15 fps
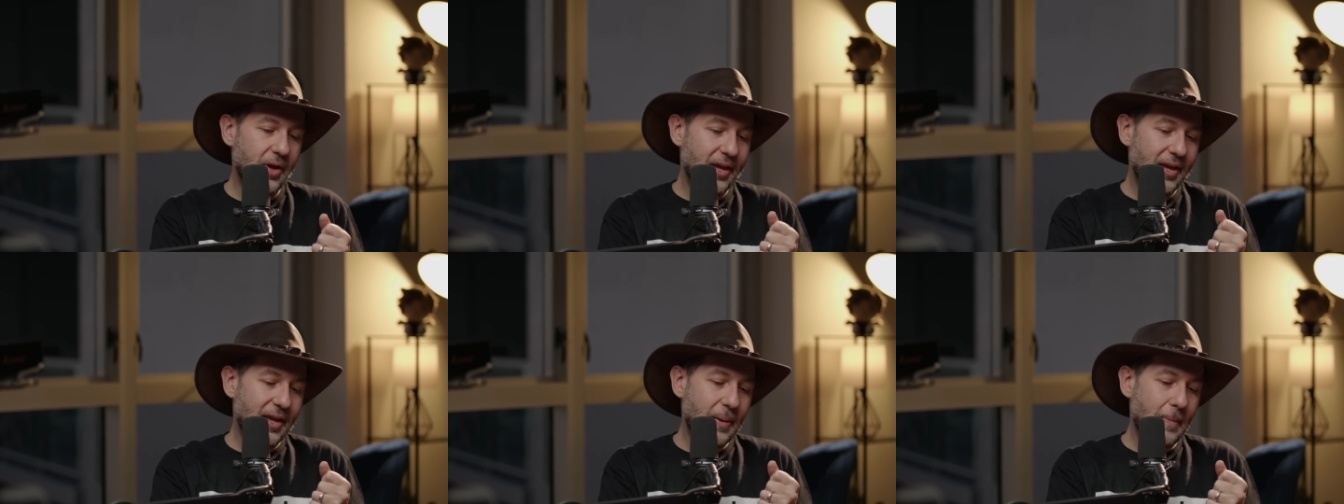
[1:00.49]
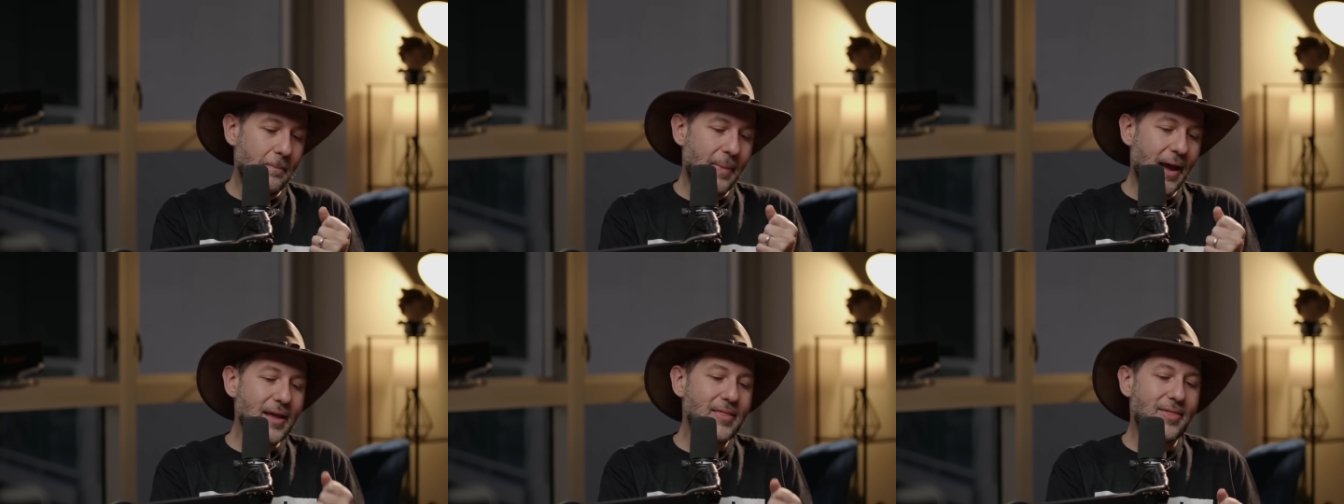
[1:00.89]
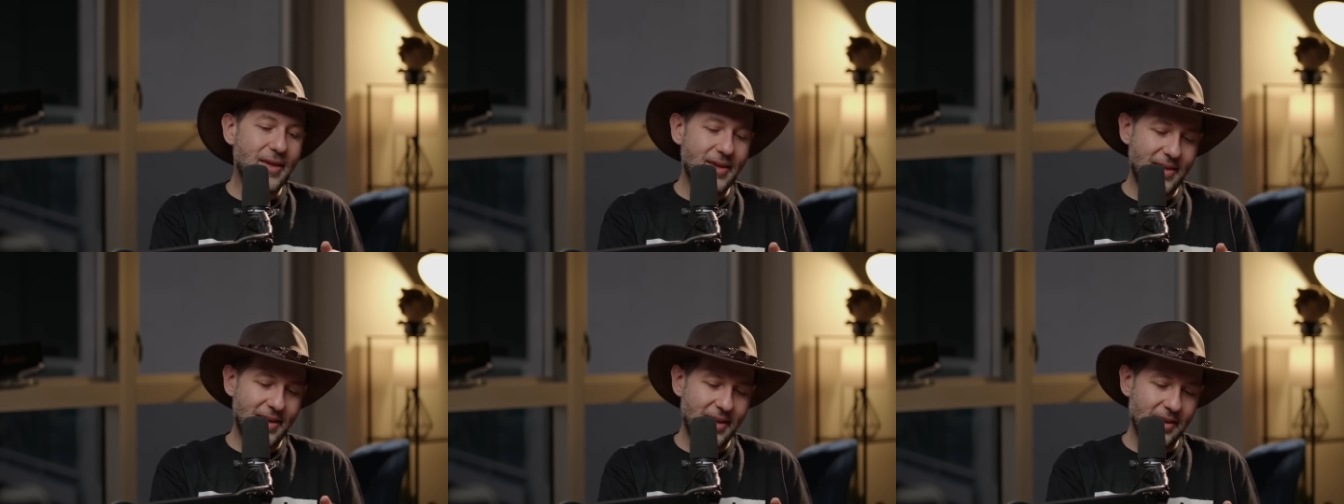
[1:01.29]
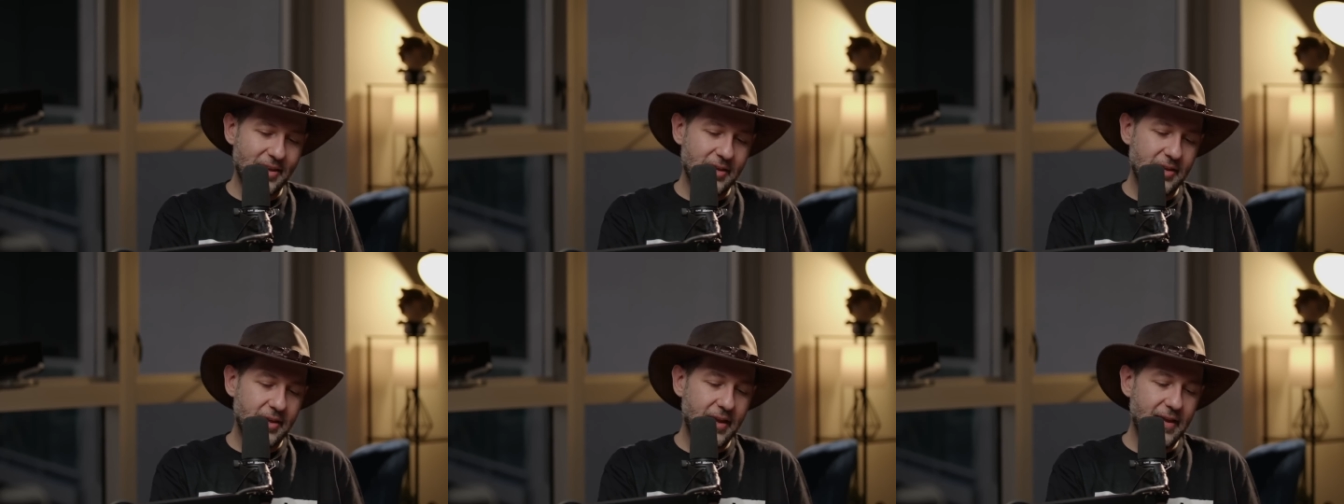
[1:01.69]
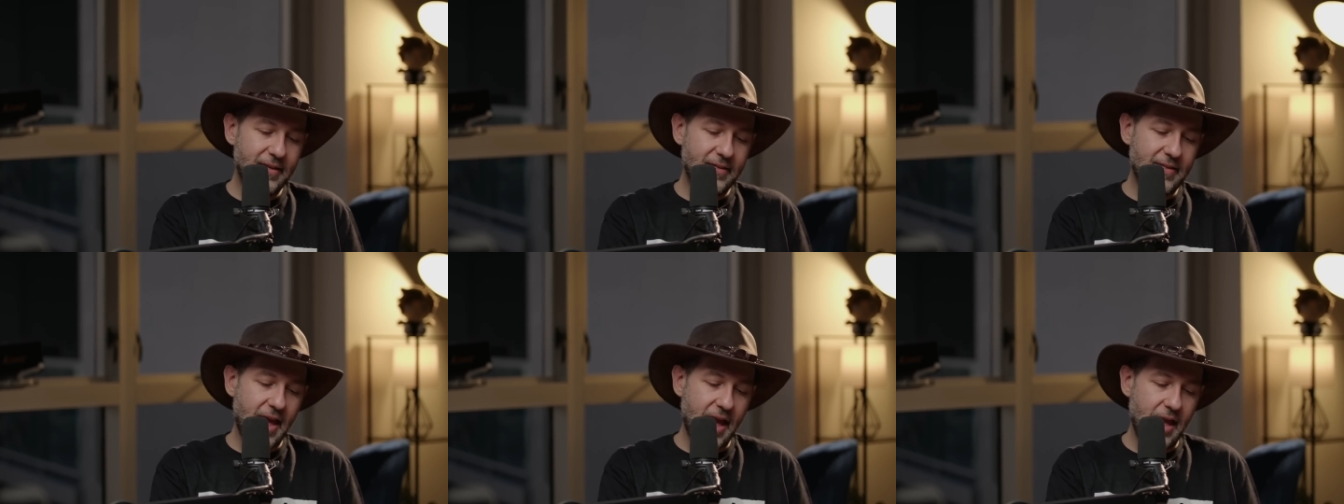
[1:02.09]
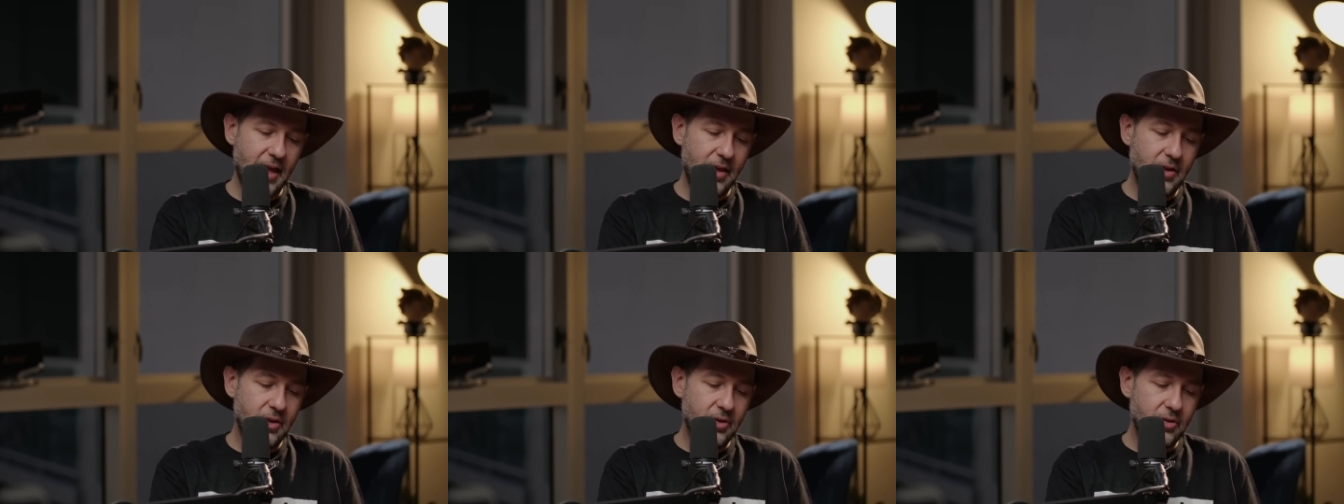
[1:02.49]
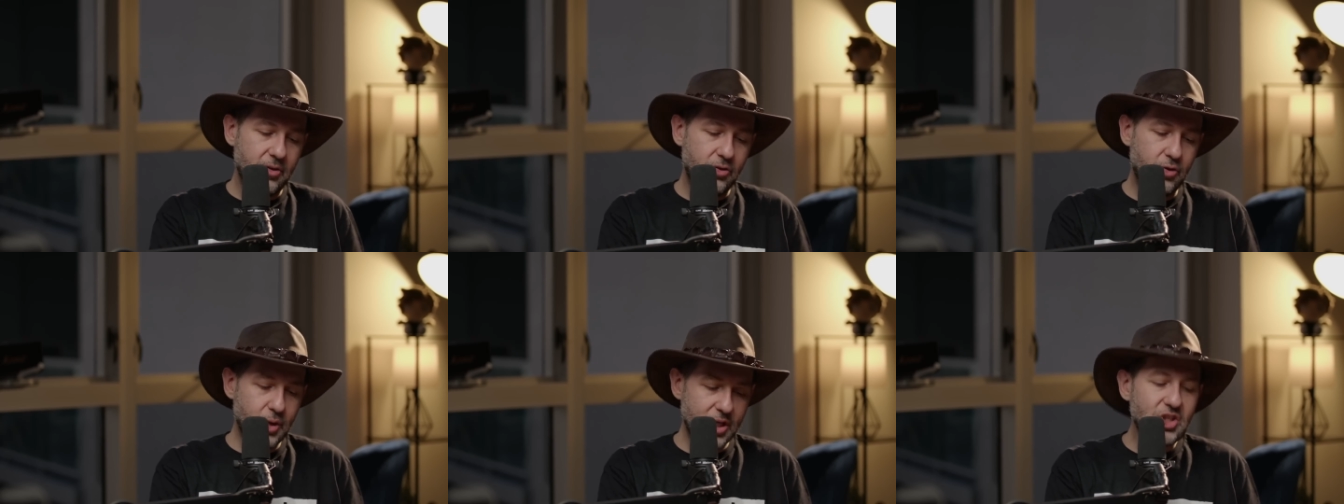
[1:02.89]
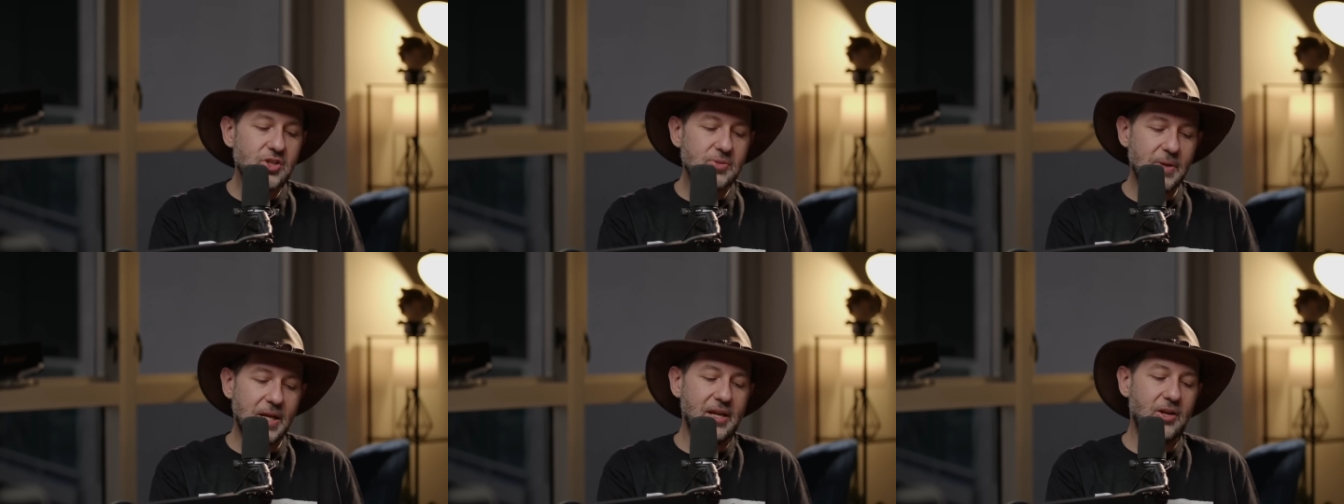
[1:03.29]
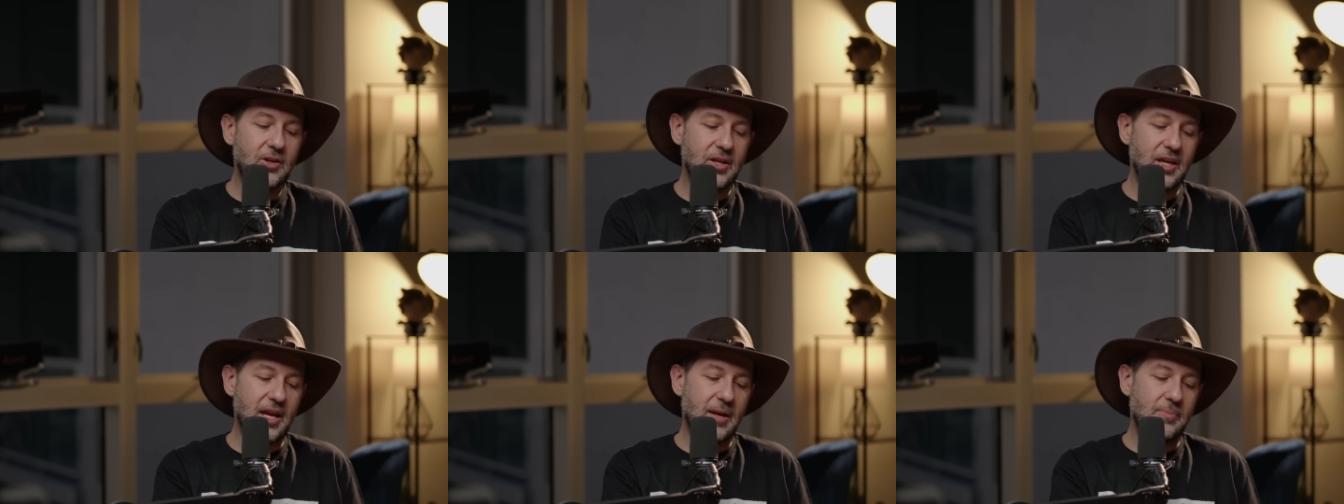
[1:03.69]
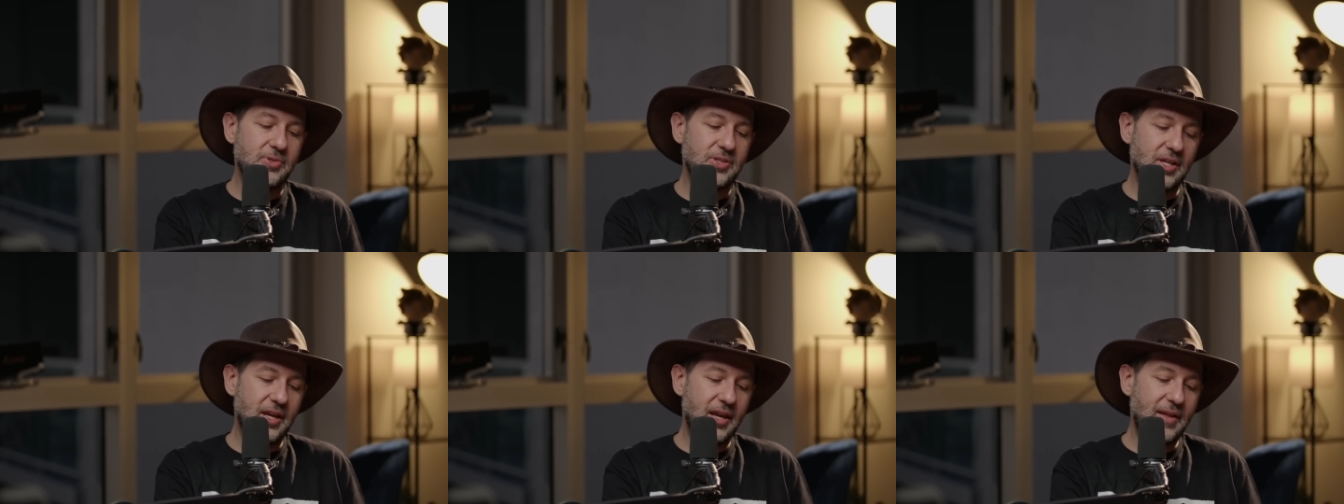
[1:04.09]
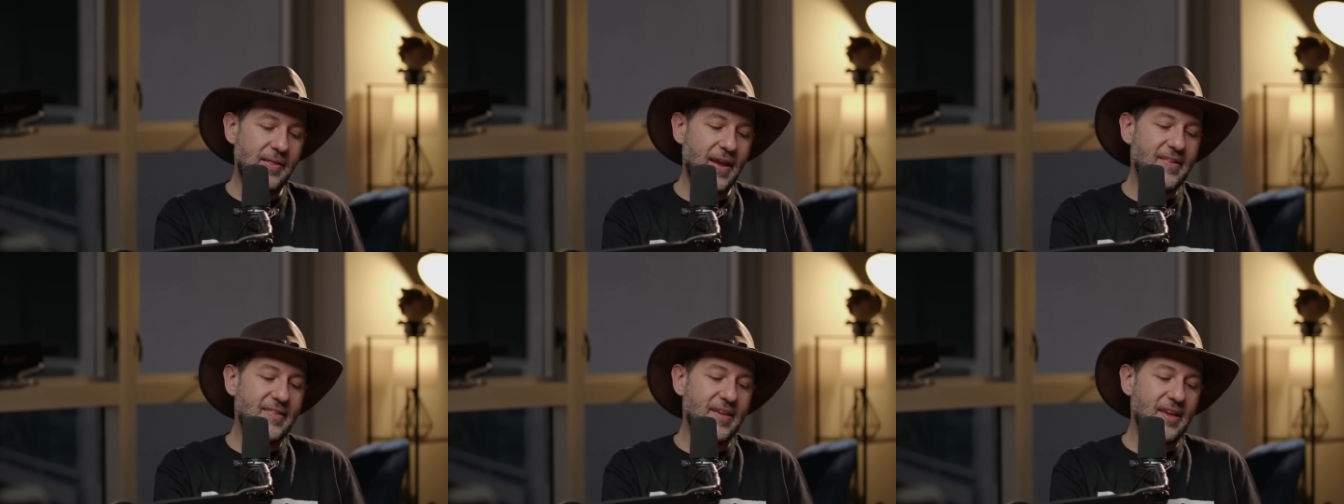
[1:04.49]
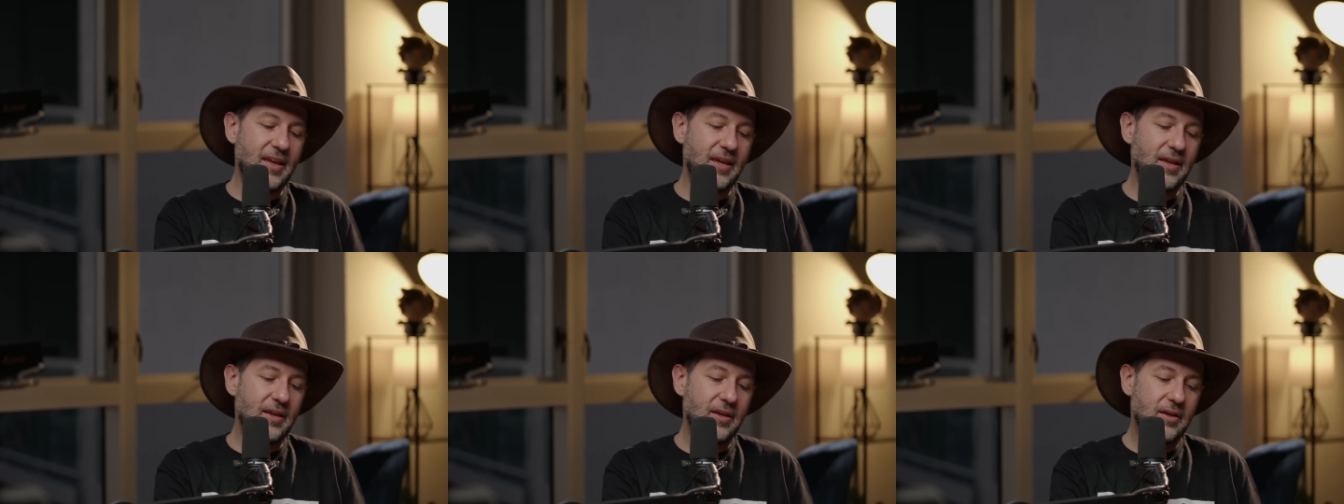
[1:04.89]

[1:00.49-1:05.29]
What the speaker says: my thinking is that Twitch is reading your DMs and they see,